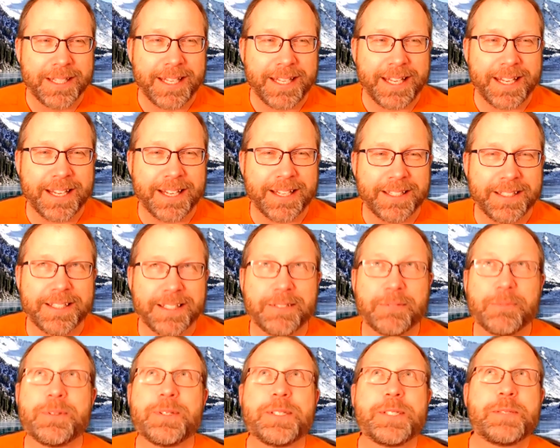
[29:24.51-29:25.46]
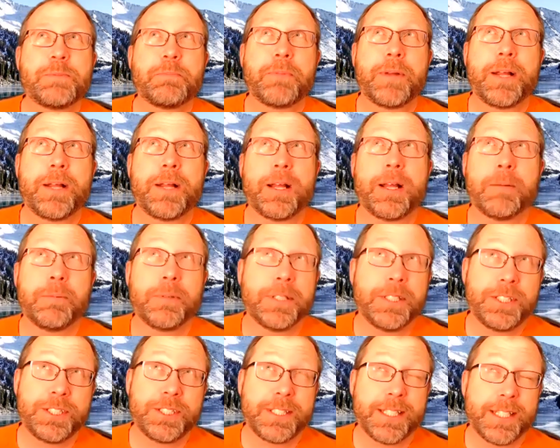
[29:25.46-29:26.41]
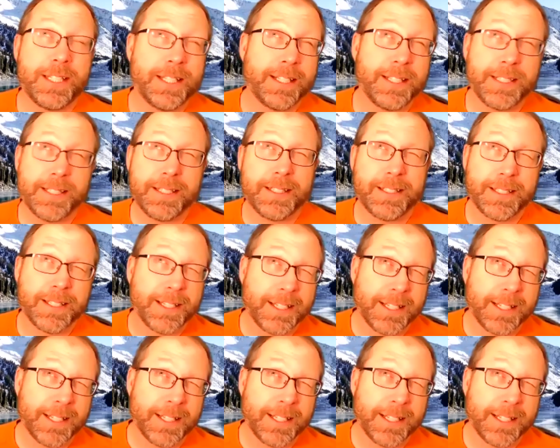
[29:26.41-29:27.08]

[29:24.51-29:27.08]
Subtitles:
And it was published in